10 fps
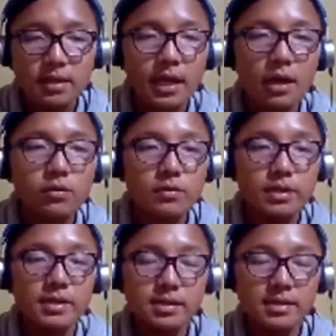Now
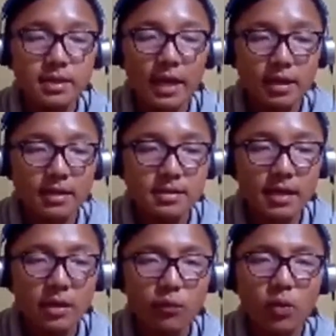let's like
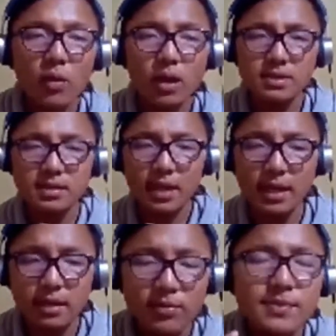say we want
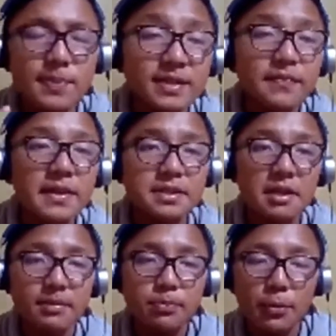a specific
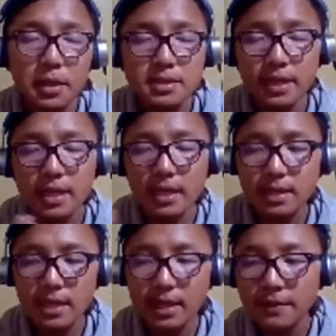starting point
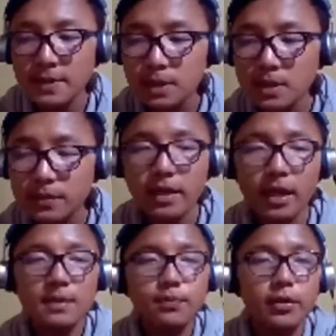and a specific
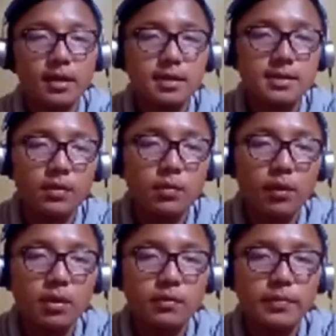endpoint. Let's say we
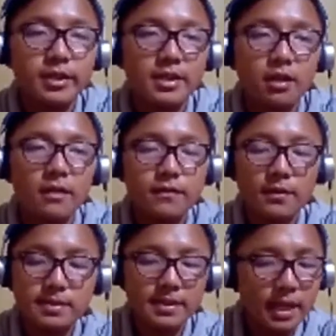want to print it out
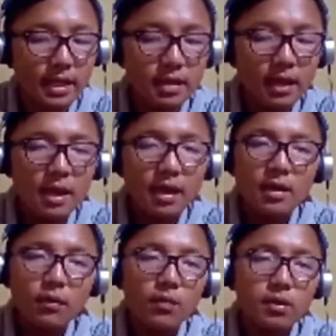from 10.
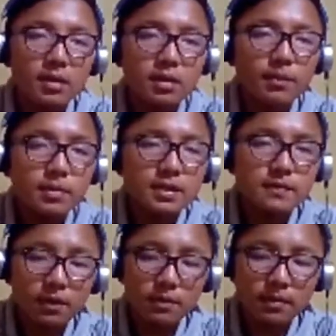What the numbers
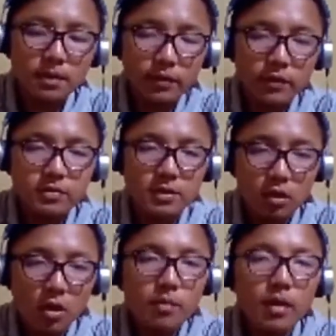from, we use the
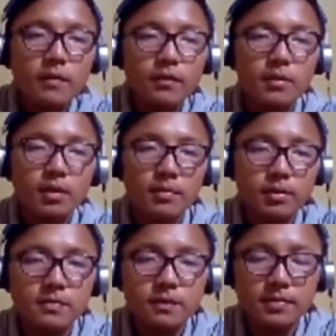comma from
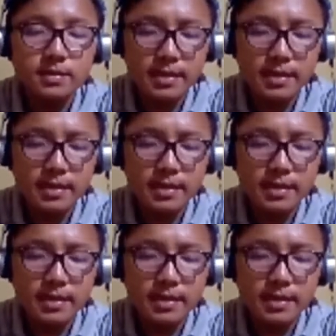numbers from